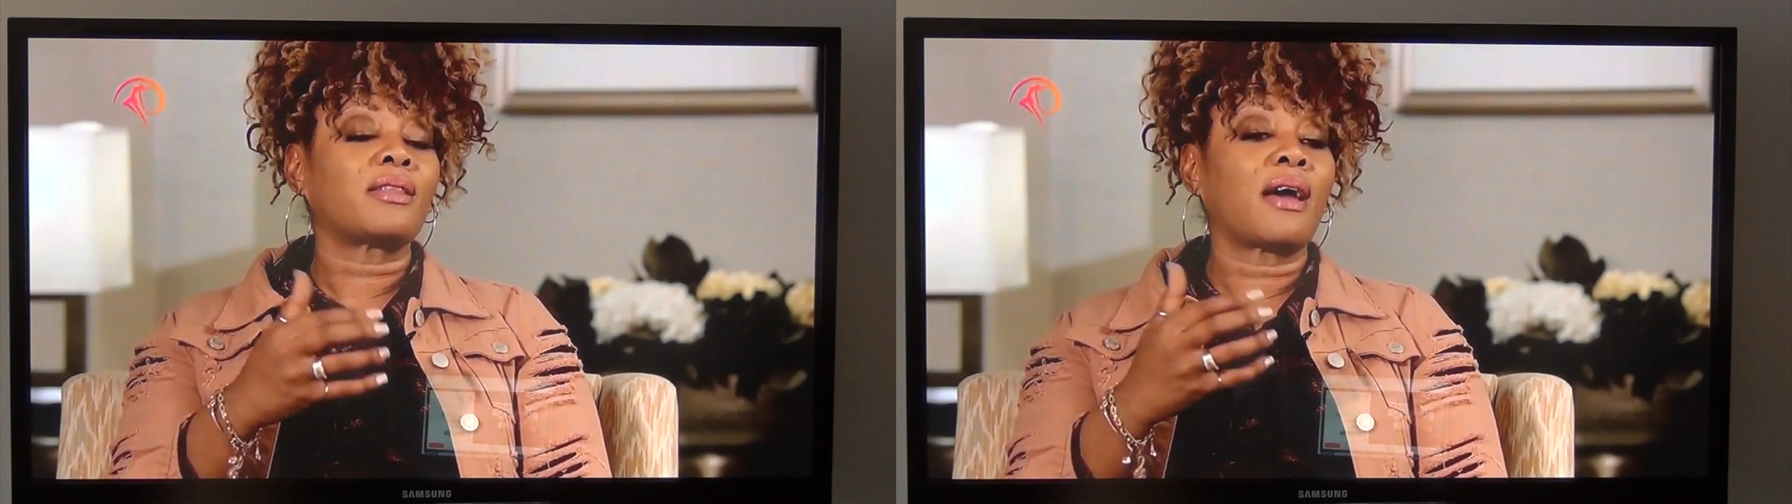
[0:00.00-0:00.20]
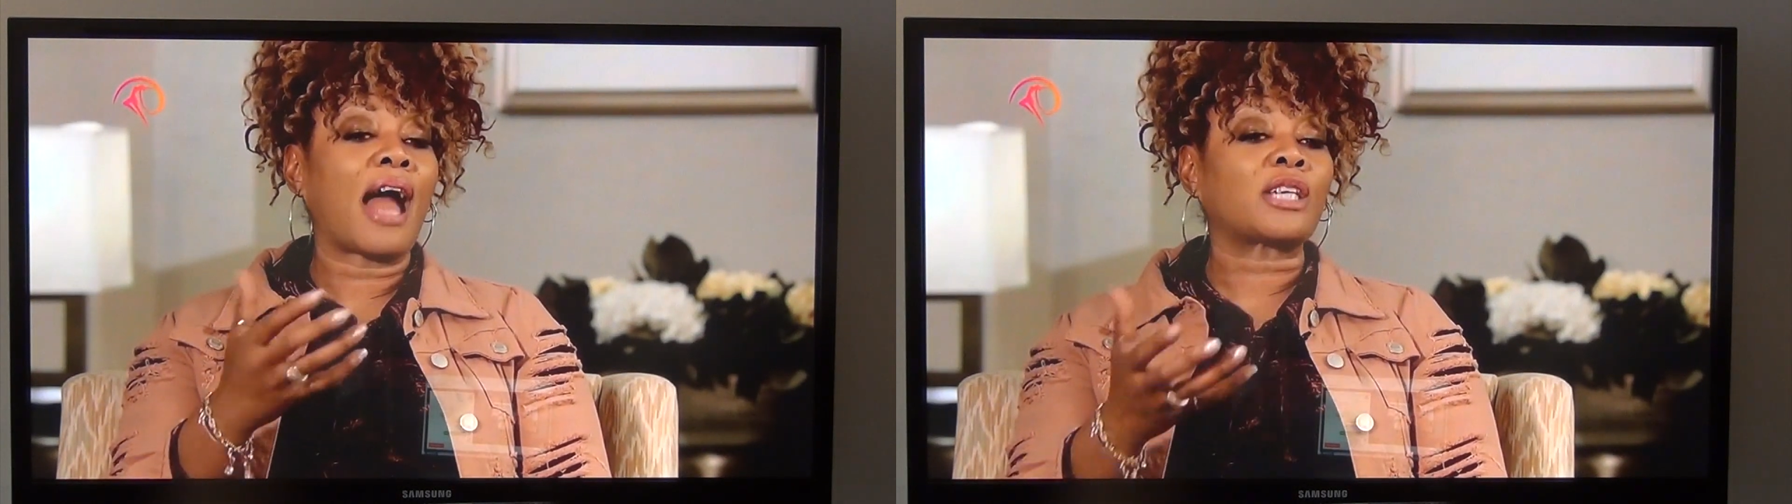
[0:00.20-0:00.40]

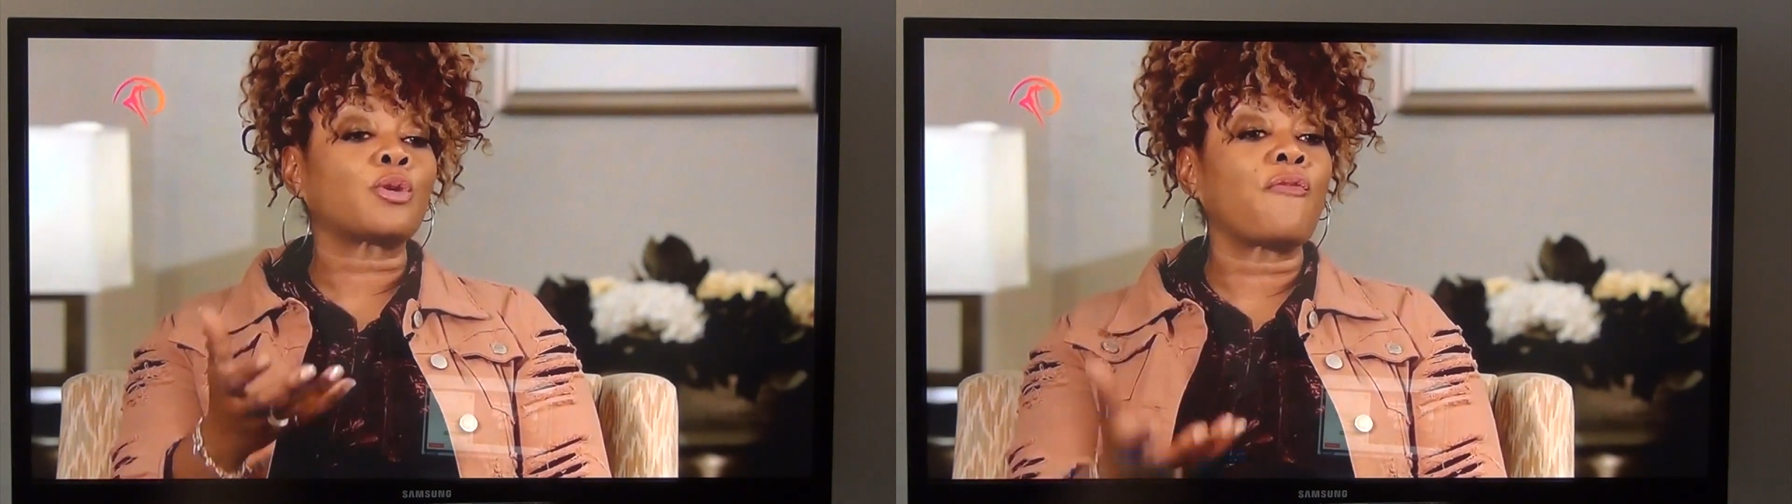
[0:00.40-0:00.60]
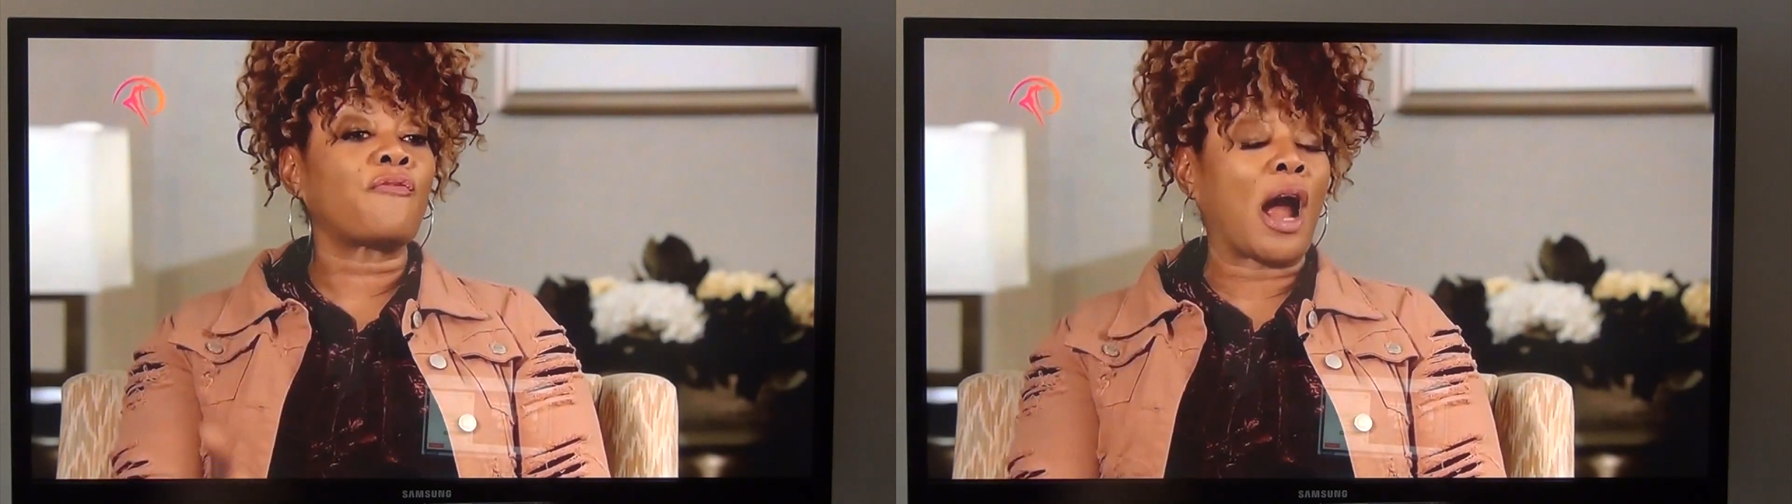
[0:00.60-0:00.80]
the
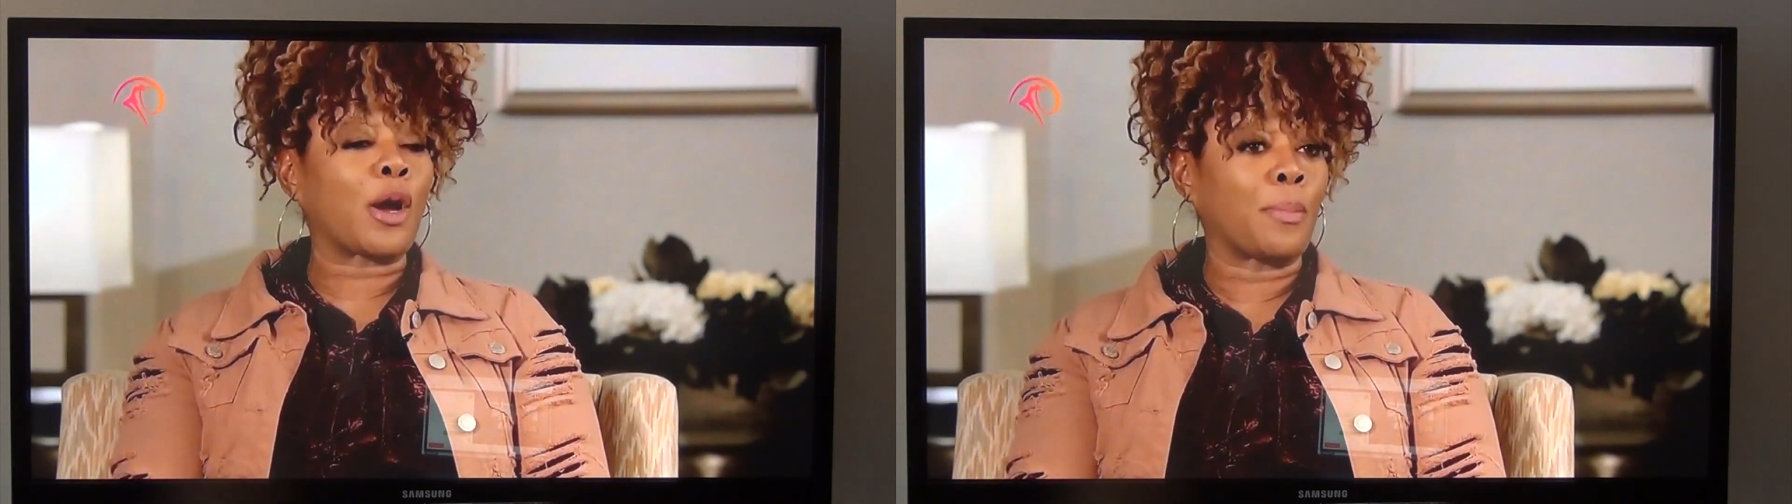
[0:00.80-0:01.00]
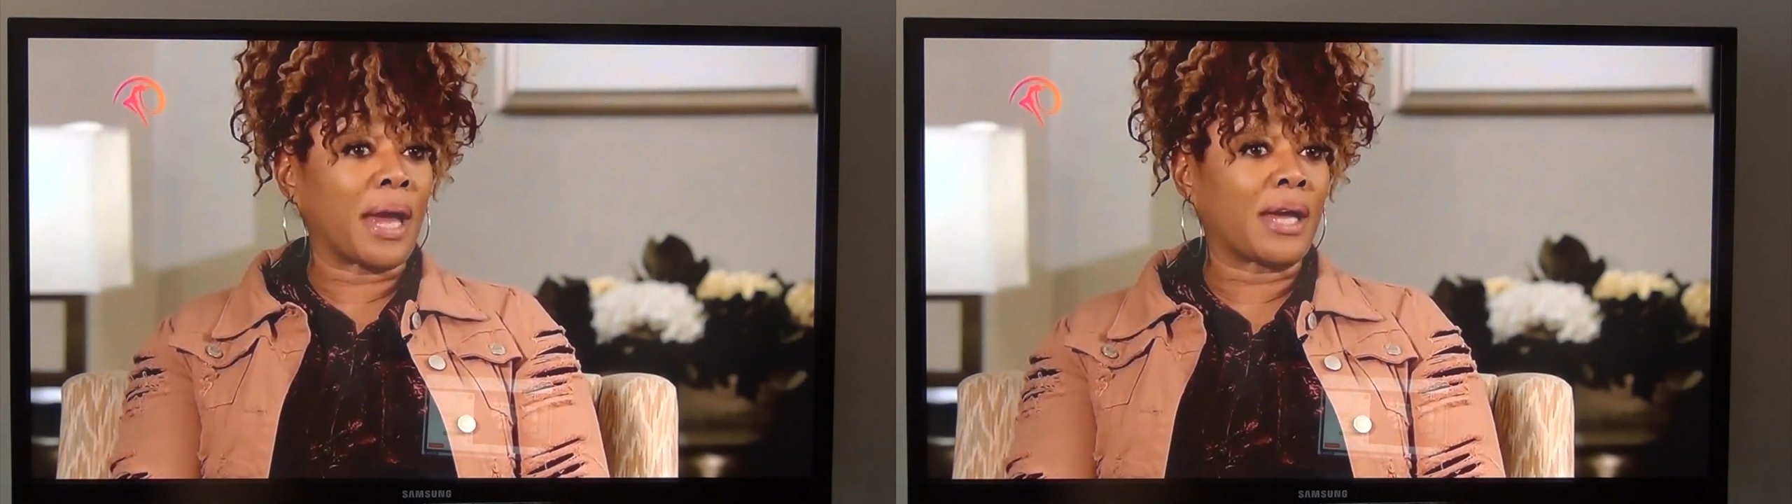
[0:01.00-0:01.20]
actual
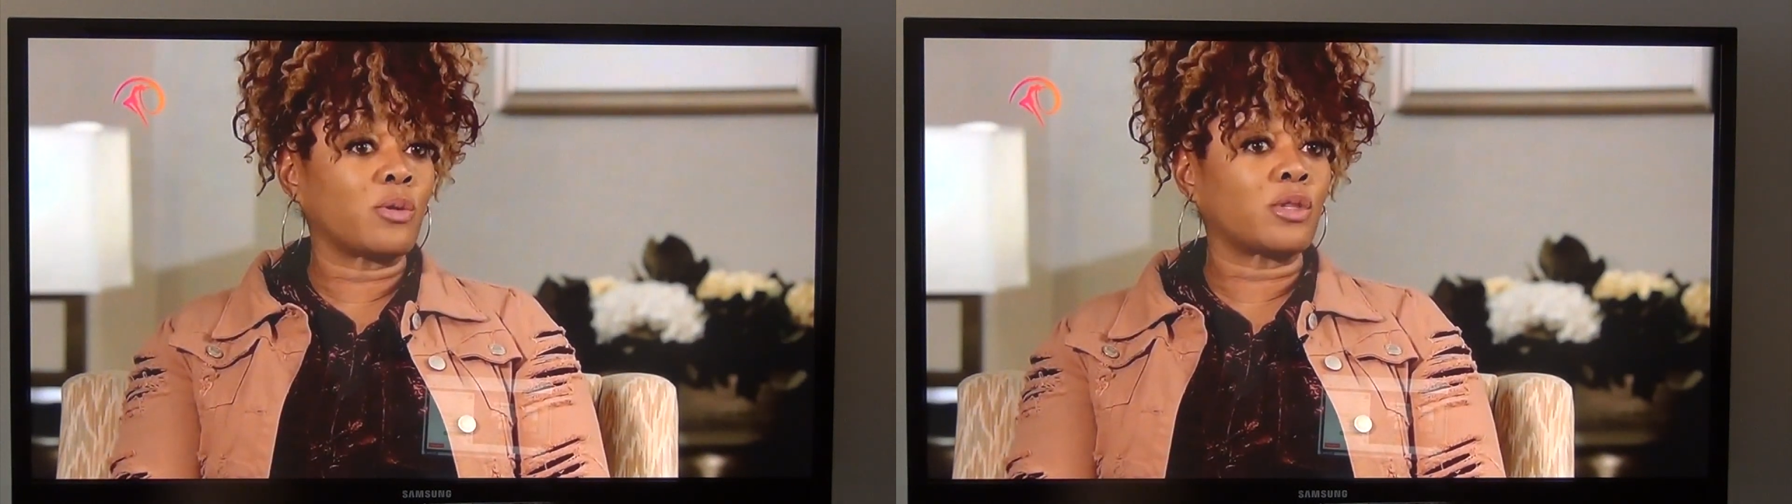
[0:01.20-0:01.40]
fireman